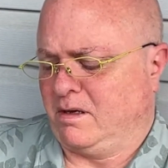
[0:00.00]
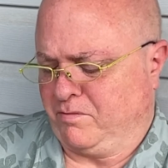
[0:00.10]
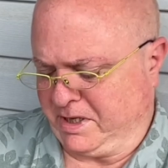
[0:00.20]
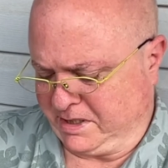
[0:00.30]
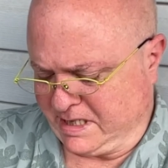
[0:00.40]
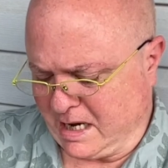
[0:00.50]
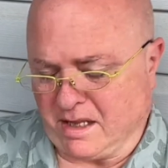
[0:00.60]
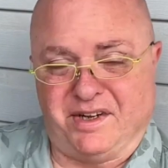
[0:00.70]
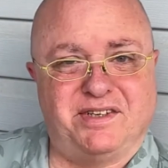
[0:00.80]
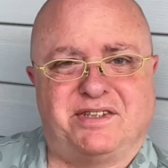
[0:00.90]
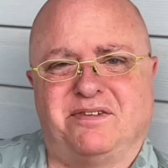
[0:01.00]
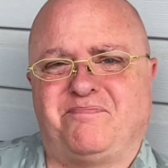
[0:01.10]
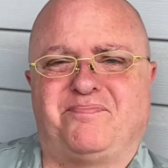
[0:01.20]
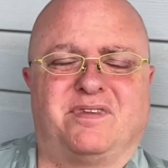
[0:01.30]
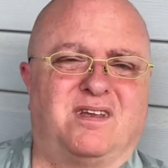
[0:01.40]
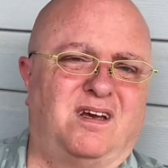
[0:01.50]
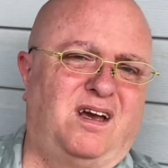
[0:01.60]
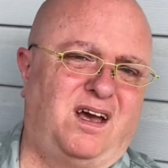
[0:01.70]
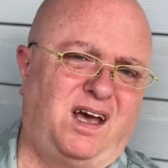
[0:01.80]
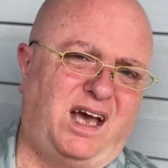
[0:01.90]
reading challenge,
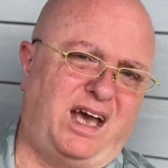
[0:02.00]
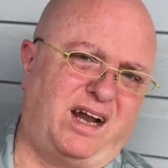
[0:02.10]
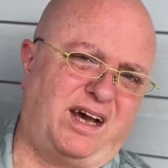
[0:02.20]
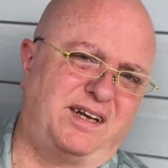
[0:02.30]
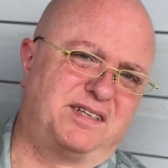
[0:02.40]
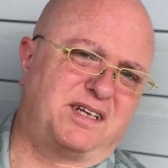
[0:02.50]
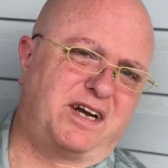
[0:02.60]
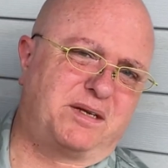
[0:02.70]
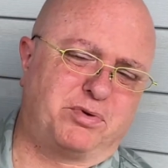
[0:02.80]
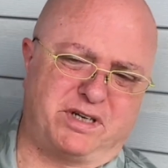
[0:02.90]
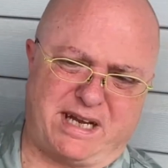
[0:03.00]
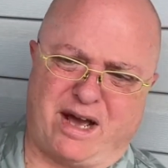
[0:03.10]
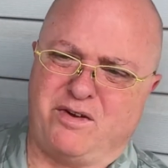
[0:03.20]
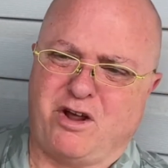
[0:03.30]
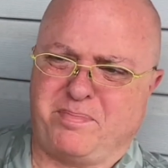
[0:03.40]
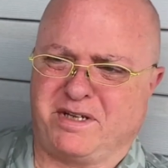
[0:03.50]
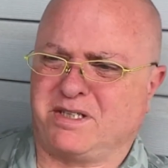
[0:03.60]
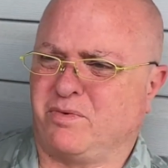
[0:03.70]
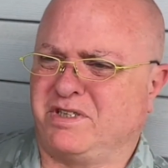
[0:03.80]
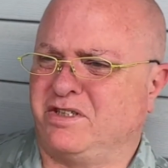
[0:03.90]
and I decided to put it down, not
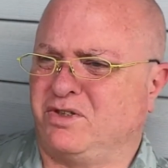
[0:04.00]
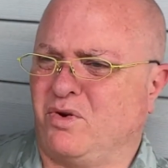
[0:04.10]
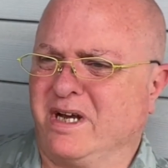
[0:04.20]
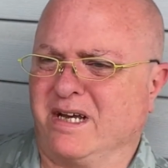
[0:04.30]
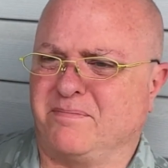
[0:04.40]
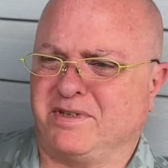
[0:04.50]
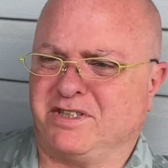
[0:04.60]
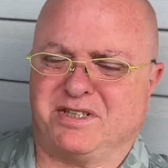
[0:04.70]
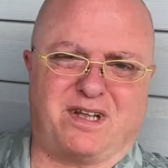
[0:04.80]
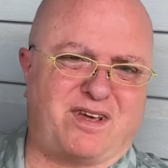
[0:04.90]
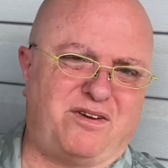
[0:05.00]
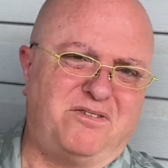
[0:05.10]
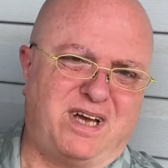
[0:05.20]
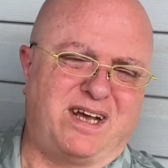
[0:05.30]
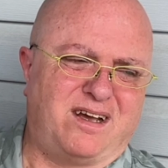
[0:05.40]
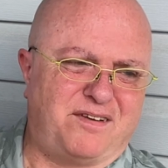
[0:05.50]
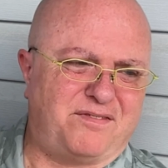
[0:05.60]
because I wasn't enjoying it, but just I thought, okay,